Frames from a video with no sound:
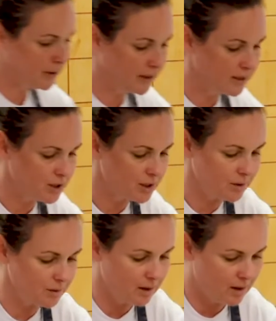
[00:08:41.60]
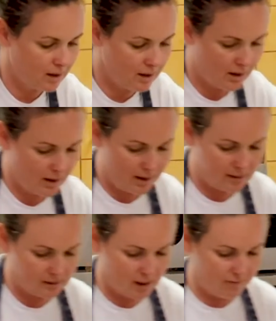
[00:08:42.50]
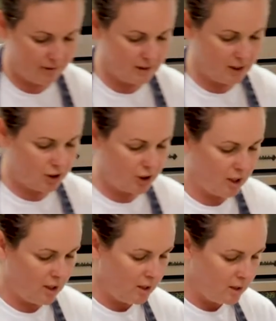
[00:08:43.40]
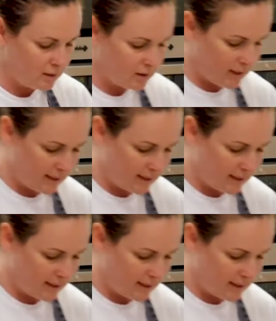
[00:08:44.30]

put it into a serving dish. So